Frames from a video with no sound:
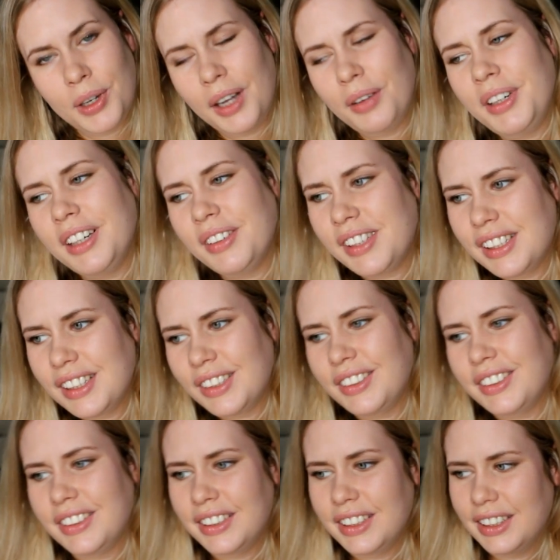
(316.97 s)
I mean, i
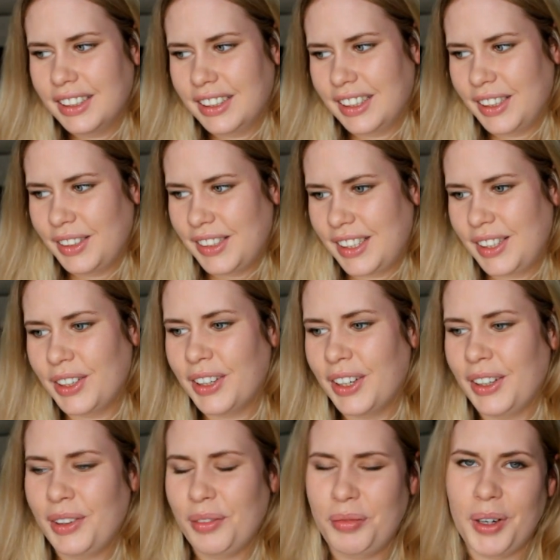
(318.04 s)
still, i still
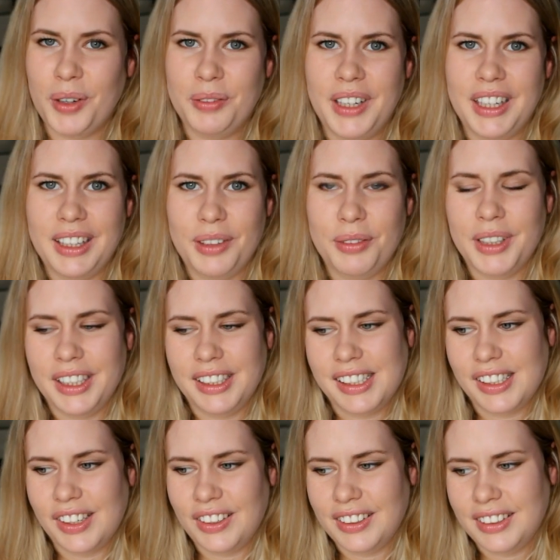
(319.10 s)
got the pot belly, but
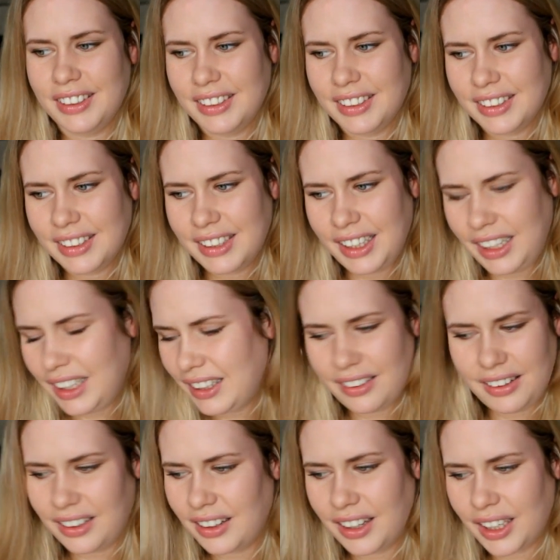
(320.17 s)
it's not
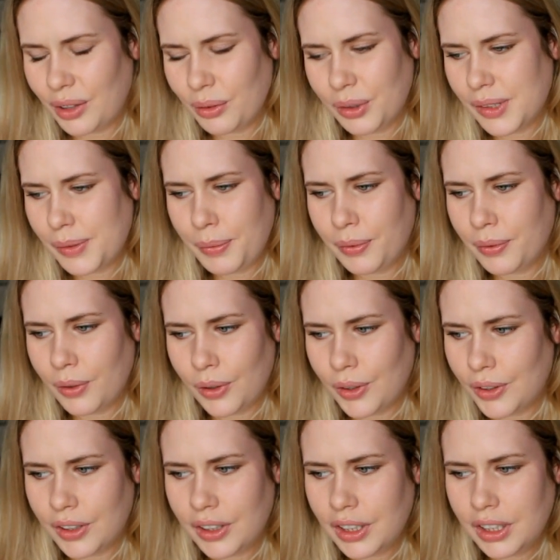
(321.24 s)
anything like it was before.